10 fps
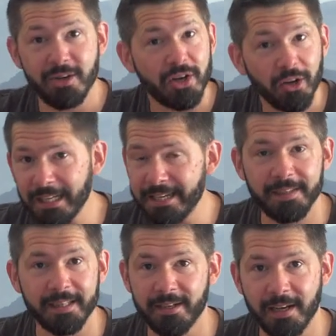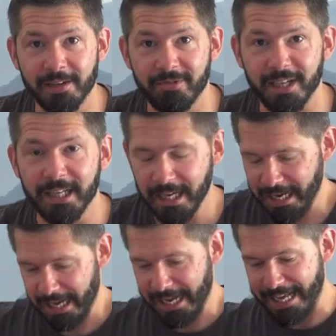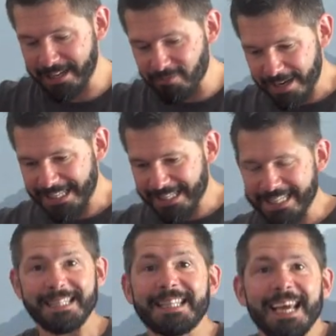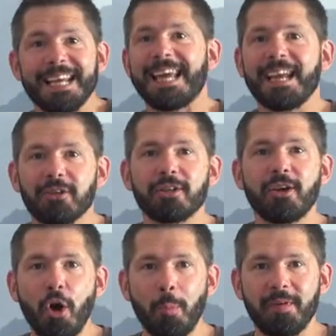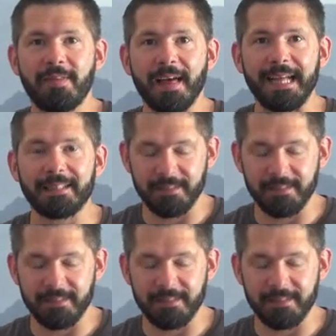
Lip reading: Don't leave it in the country. And the reason is they cannot cope with that.